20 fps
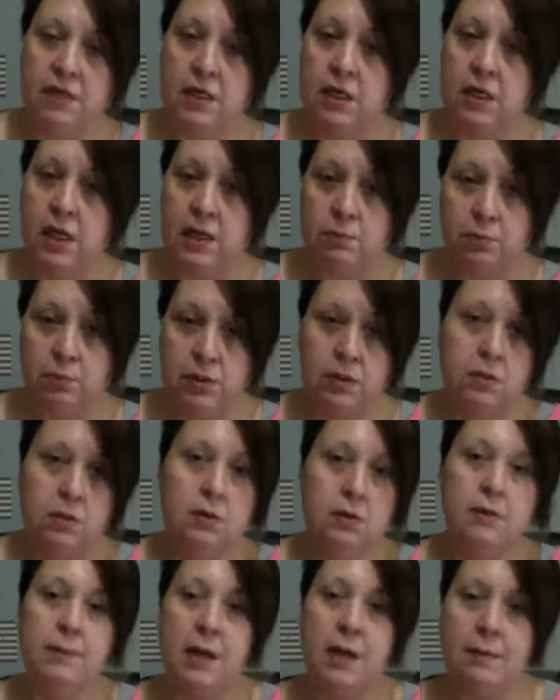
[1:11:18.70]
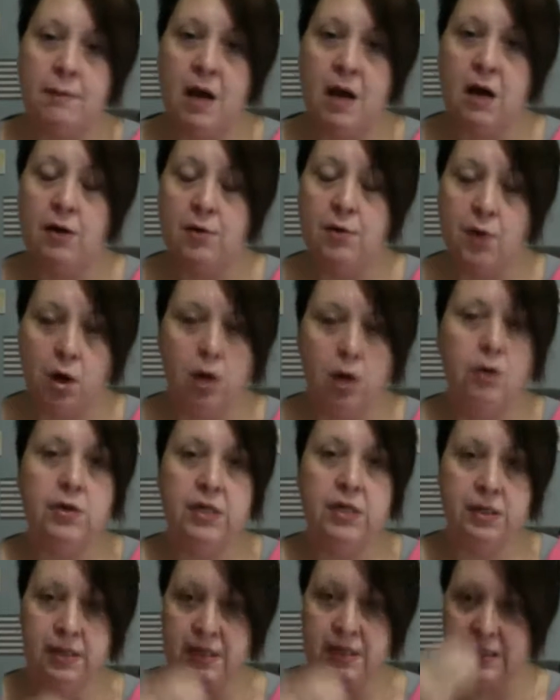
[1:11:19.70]
a pill in my mouth all
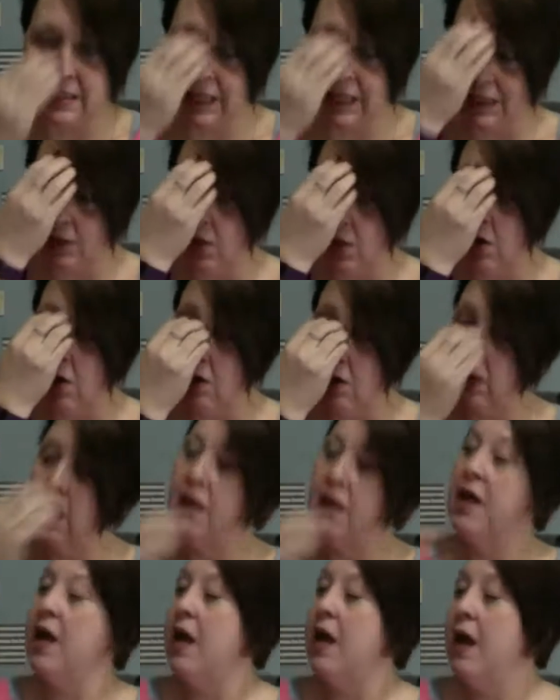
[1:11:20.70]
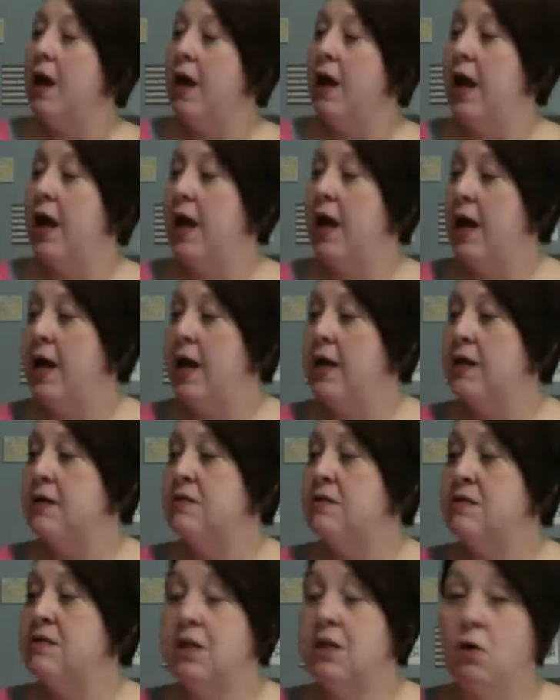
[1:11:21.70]
day long.
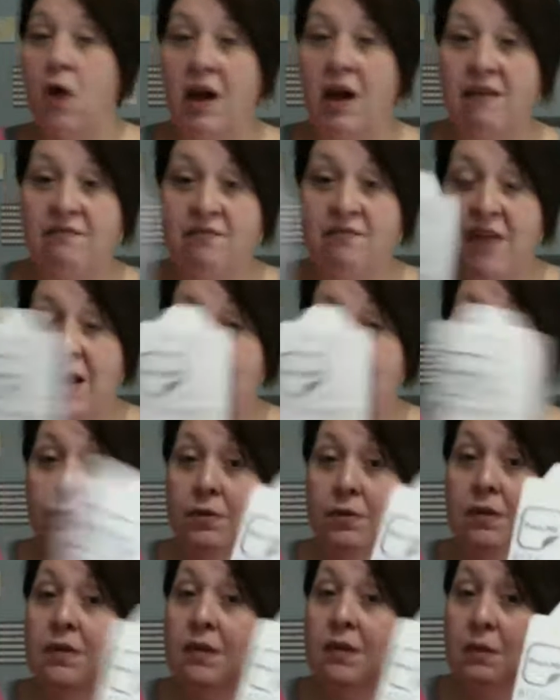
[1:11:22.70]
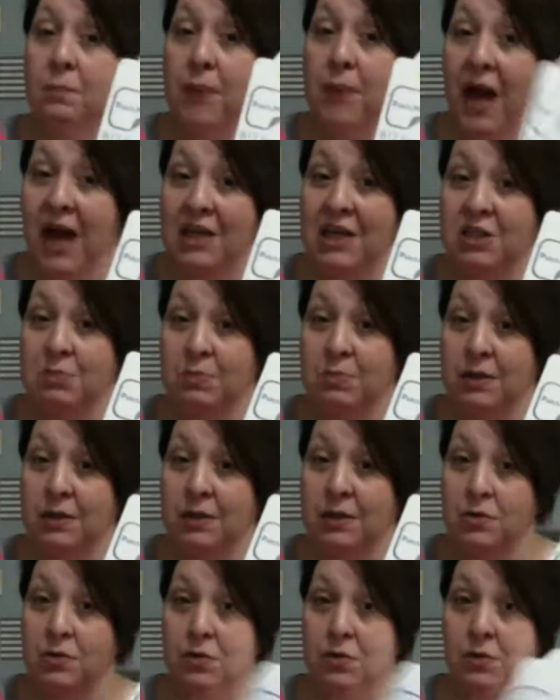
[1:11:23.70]
Until I found the patch
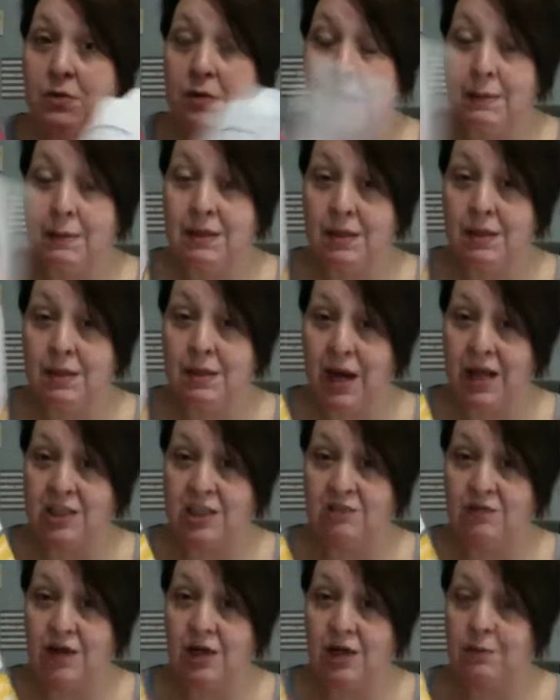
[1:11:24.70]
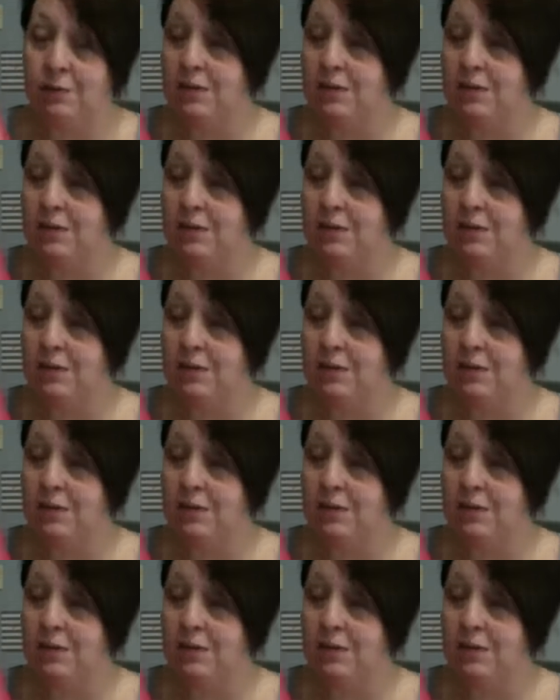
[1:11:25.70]
pills. I mean, the patch vitamins.